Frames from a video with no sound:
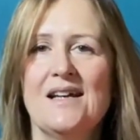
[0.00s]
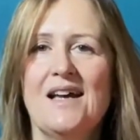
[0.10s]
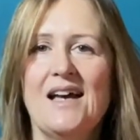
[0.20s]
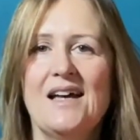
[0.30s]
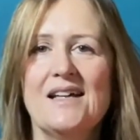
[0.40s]

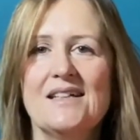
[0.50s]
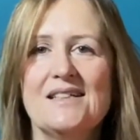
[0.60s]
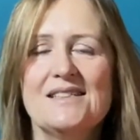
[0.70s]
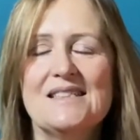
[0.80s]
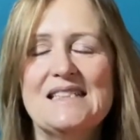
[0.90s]

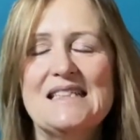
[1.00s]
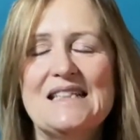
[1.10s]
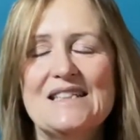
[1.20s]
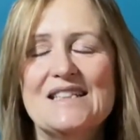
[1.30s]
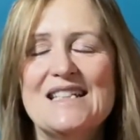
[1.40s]
And
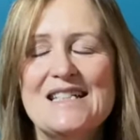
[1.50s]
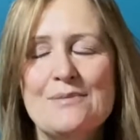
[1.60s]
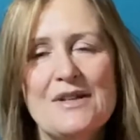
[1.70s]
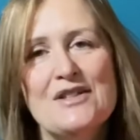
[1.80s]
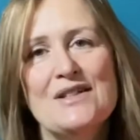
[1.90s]

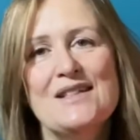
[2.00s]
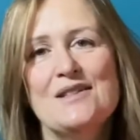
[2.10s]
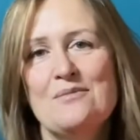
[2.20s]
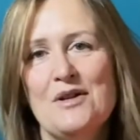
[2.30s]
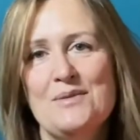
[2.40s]
especially at the
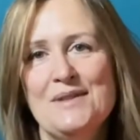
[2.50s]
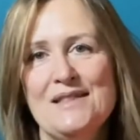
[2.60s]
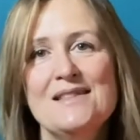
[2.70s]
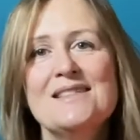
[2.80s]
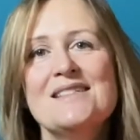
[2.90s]

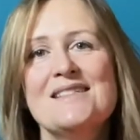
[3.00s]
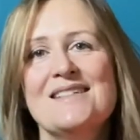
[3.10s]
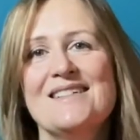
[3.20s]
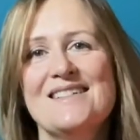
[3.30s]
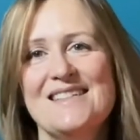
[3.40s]
moment,
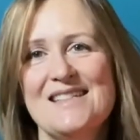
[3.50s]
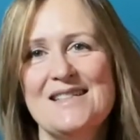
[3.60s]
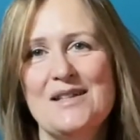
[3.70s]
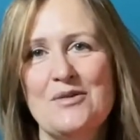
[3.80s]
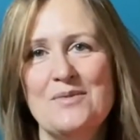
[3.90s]
there's
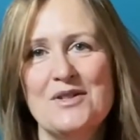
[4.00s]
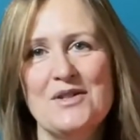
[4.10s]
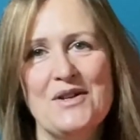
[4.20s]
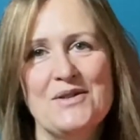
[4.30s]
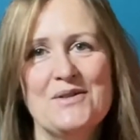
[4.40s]
so much
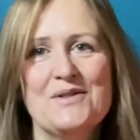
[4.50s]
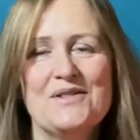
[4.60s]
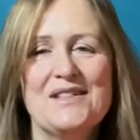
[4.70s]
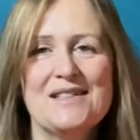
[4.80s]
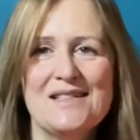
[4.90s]
going on,
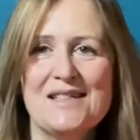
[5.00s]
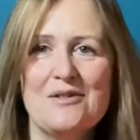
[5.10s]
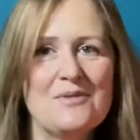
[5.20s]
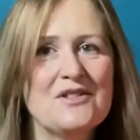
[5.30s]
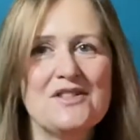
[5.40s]
there's so
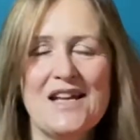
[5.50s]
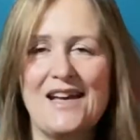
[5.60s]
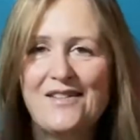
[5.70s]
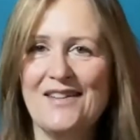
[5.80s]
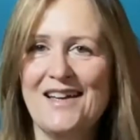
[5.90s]
much
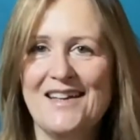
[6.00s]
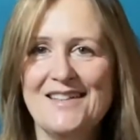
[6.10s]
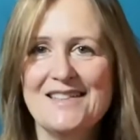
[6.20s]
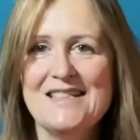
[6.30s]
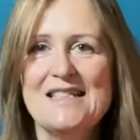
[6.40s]
out there
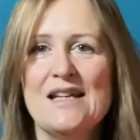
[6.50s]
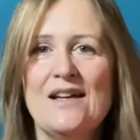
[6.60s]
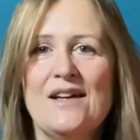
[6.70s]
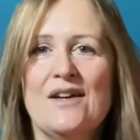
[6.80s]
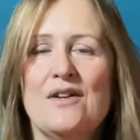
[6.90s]
that's
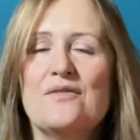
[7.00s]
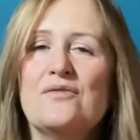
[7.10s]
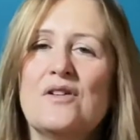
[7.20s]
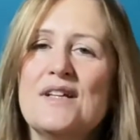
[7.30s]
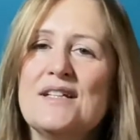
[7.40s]

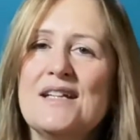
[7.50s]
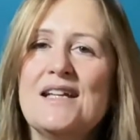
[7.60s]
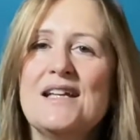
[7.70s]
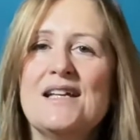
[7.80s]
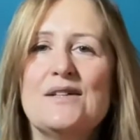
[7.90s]

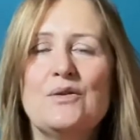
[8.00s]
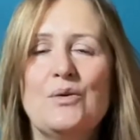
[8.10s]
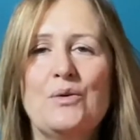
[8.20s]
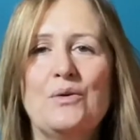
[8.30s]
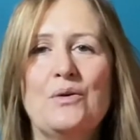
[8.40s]
frightening
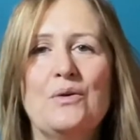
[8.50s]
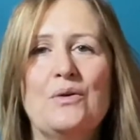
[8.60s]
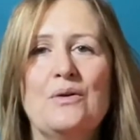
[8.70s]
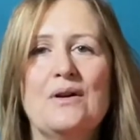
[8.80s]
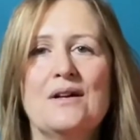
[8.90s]

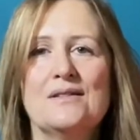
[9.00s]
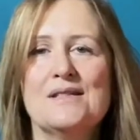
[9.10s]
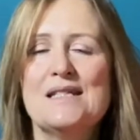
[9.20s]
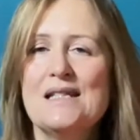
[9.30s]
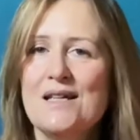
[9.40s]
or
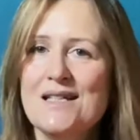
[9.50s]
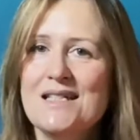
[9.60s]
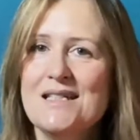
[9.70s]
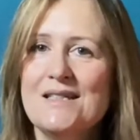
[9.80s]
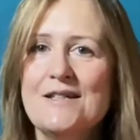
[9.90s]

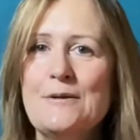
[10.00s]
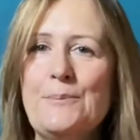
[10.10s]
uncertain,